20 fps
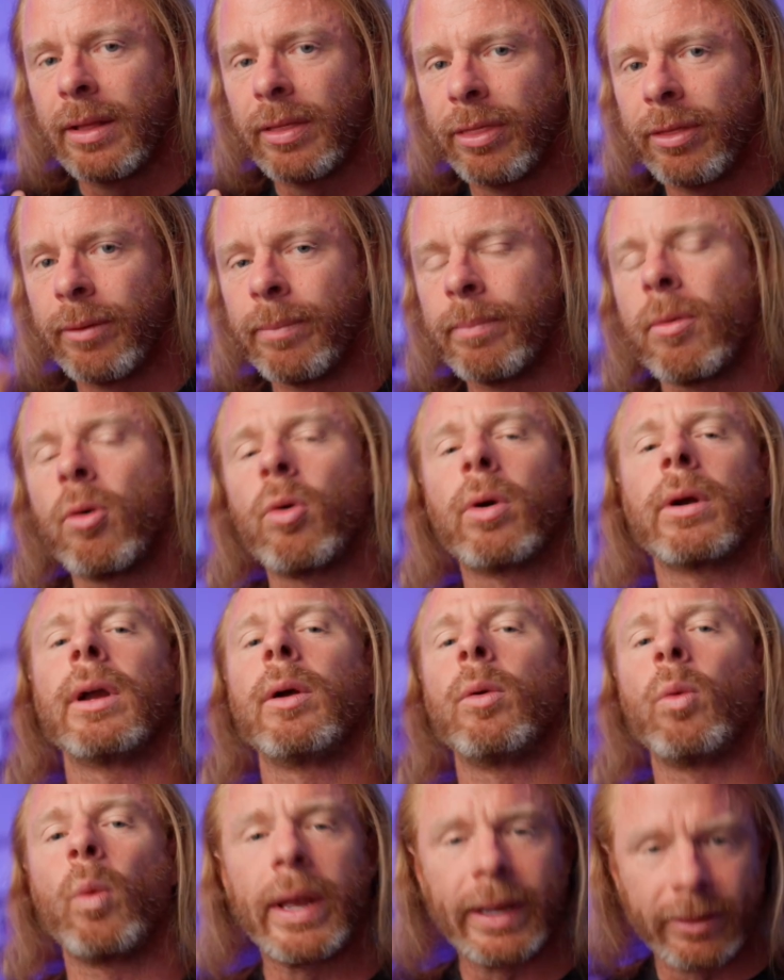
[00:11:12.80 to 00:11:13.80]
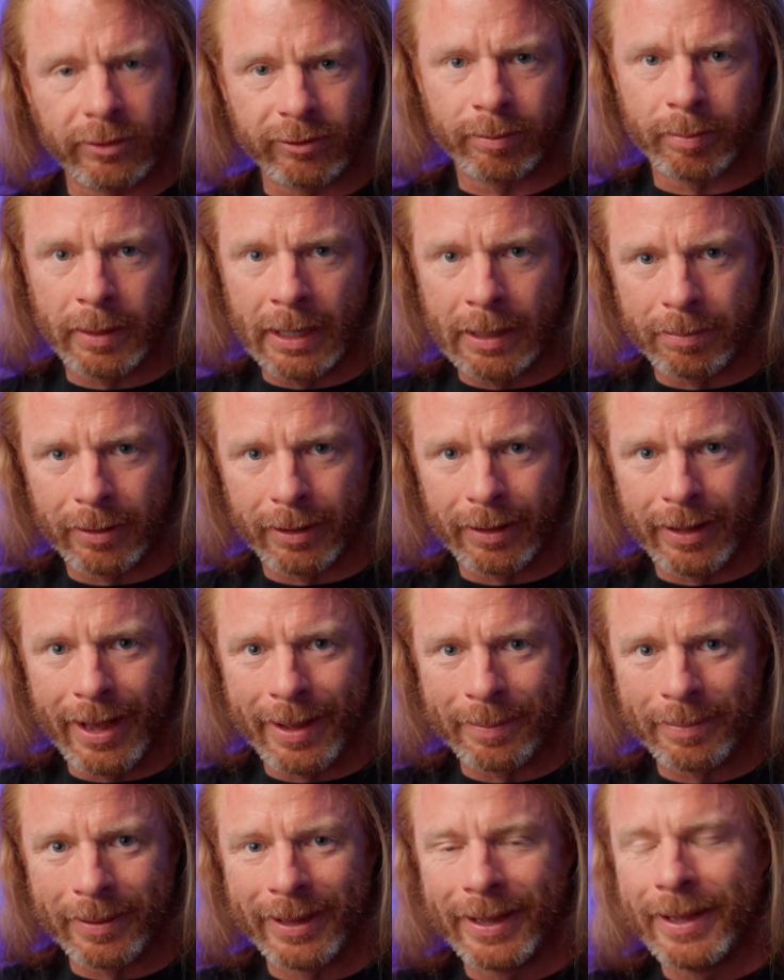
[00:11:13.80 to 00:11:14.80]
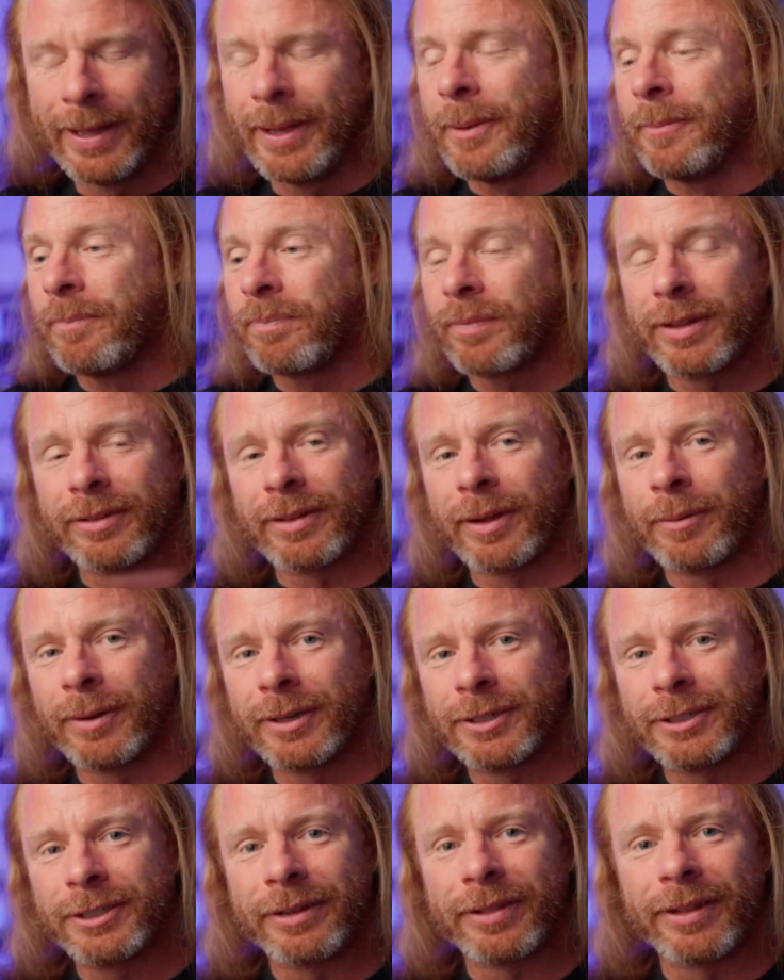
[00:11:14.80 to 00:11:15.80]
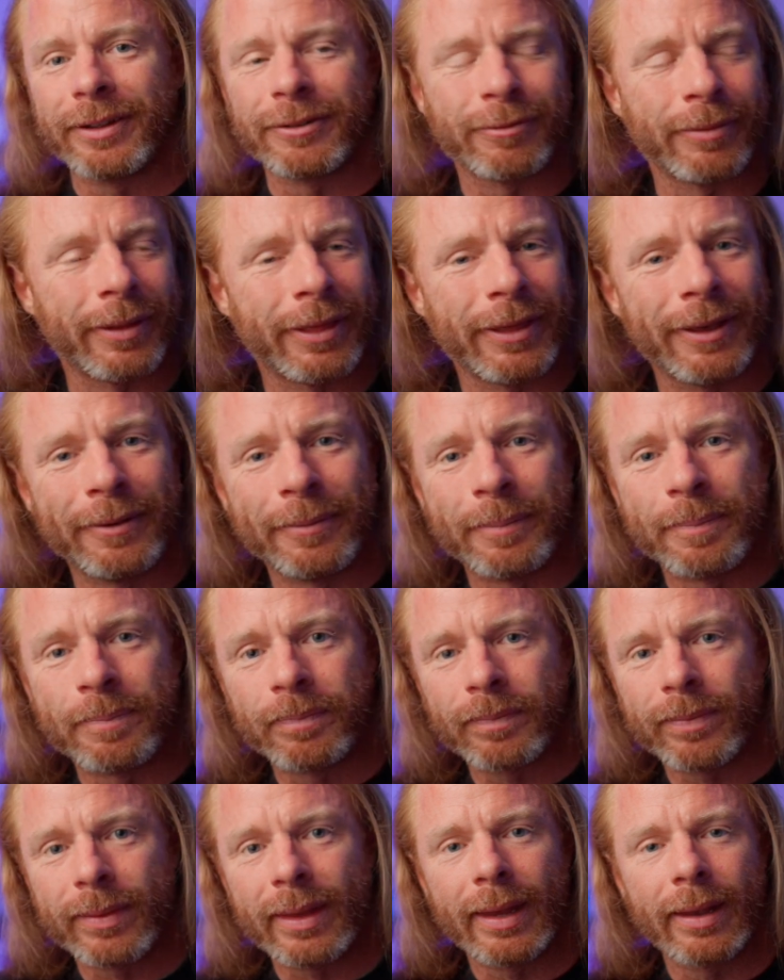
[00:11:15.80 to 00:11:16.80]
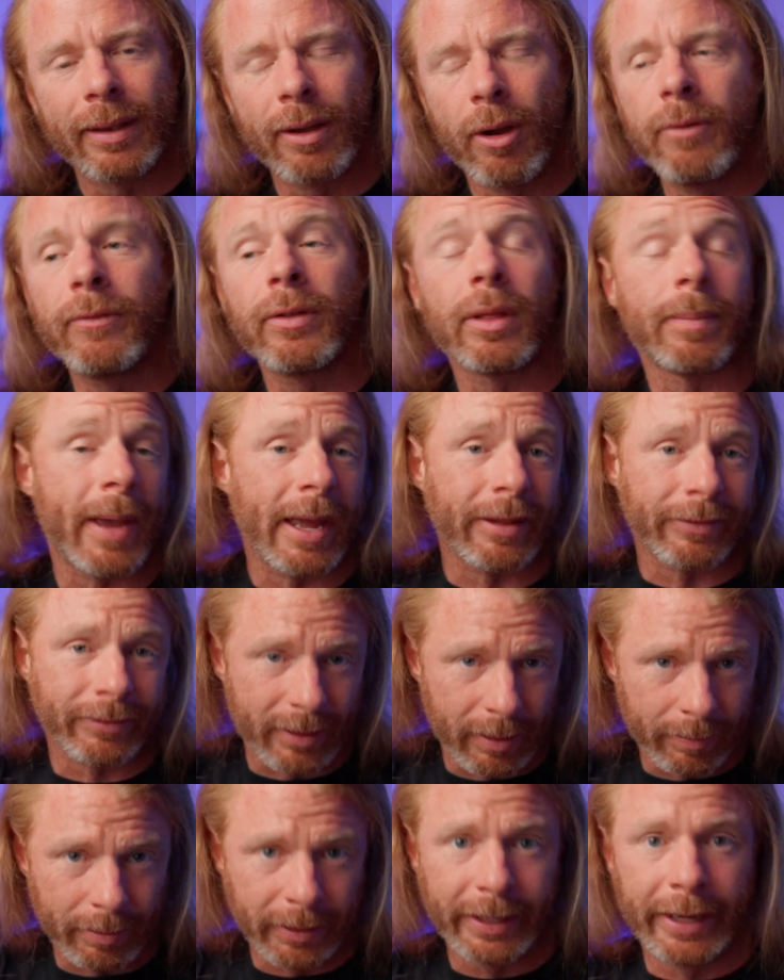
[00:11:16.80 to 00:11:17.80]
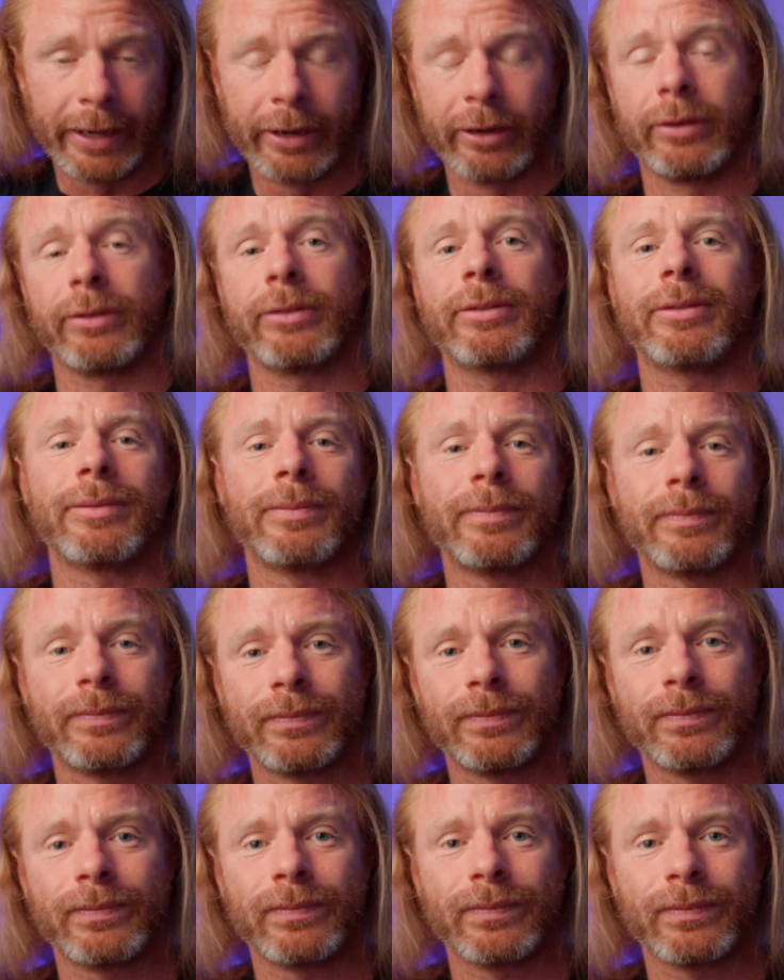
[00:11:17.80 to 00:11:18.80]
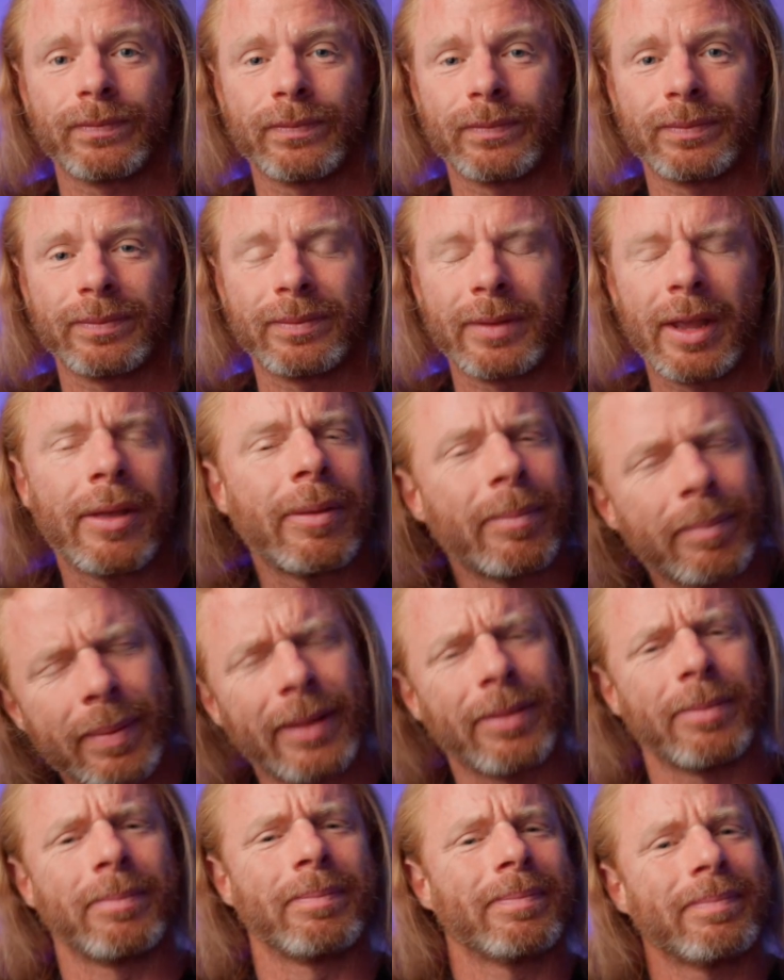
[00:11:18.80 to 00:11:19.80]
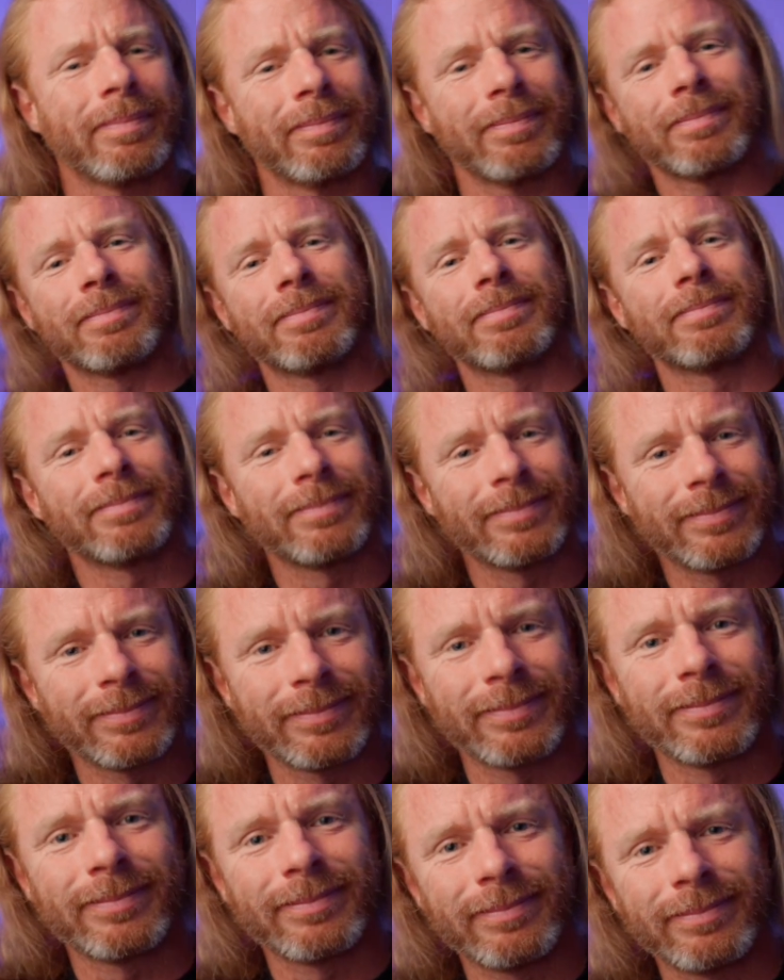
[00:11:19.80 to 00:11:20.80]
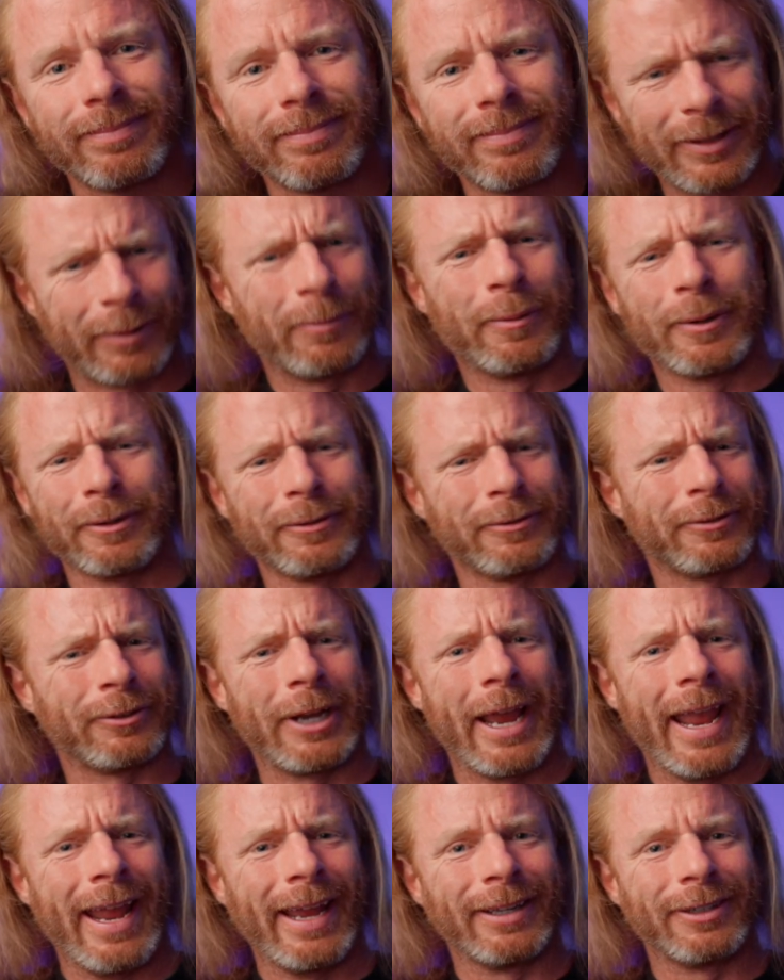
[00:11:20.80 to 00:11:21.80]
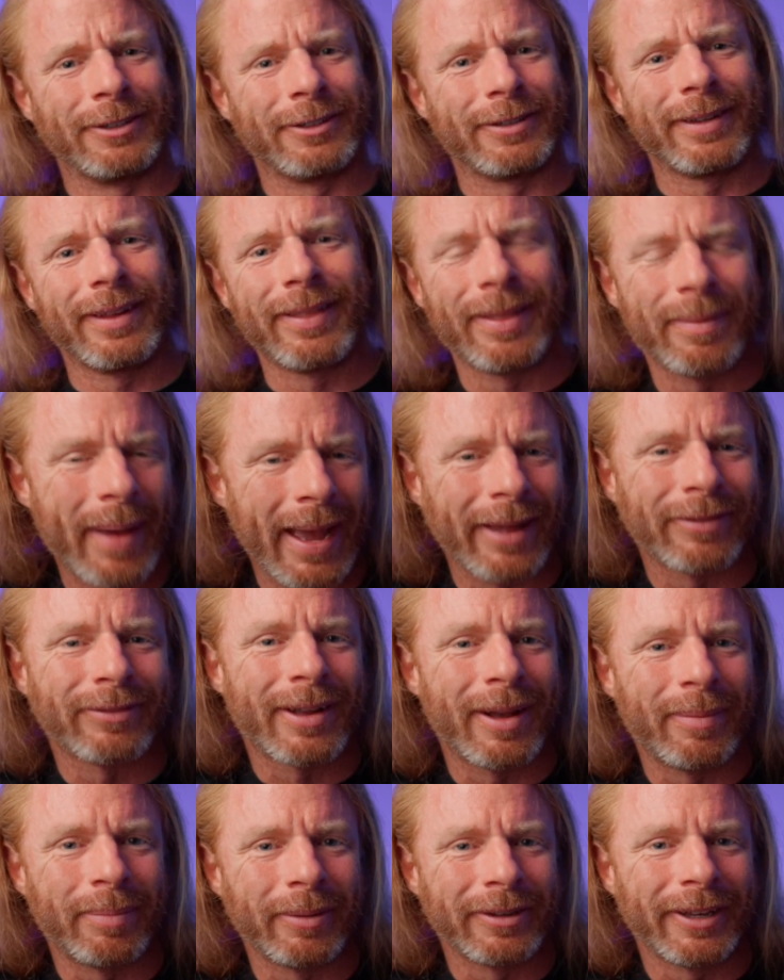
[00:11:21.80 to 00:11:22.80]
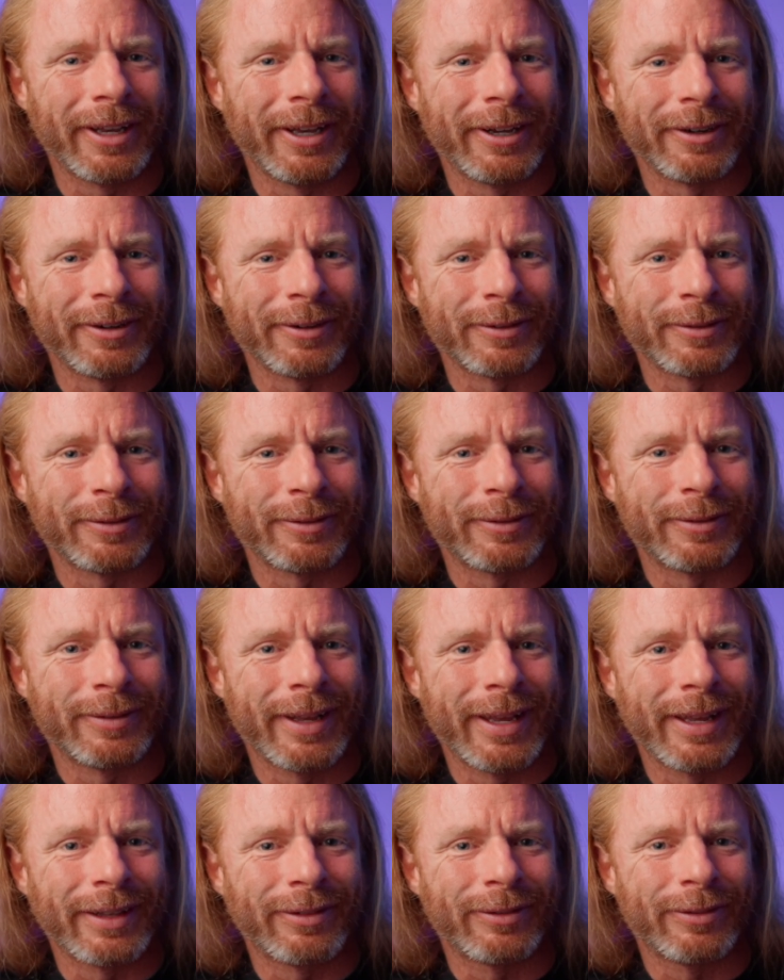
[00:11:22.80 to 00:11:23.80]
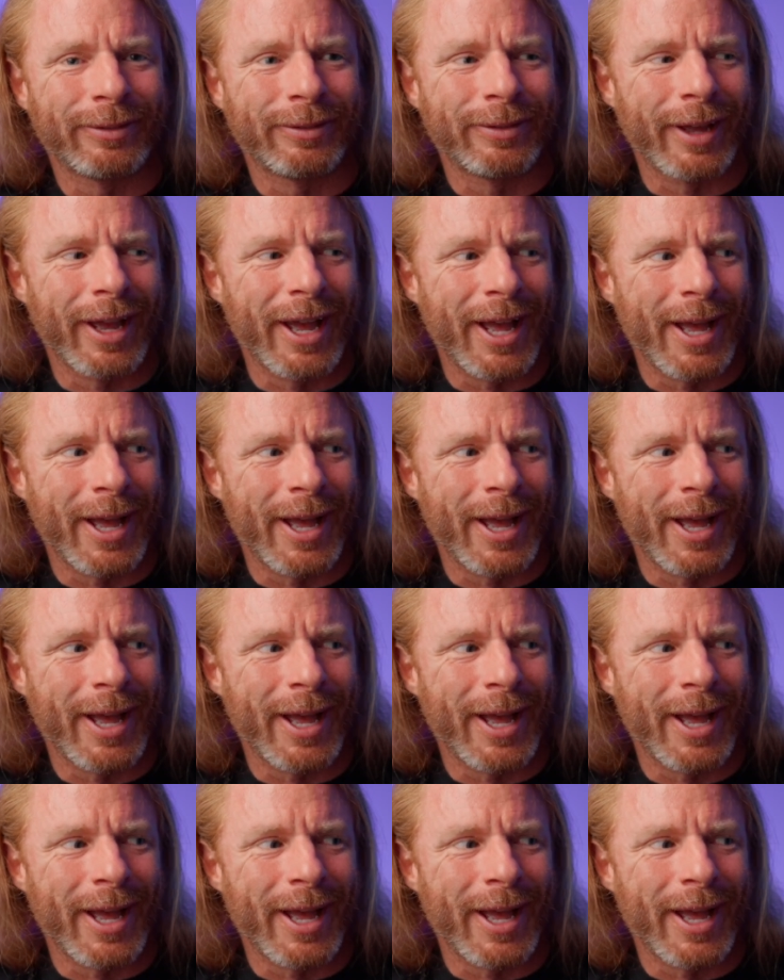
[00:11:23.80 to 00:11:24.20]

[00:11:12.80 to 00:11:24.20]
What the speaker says: the more it wakes people up. Because I want to share this with you. Over the past couple of years, but the world's changed in the past couple of years. It's,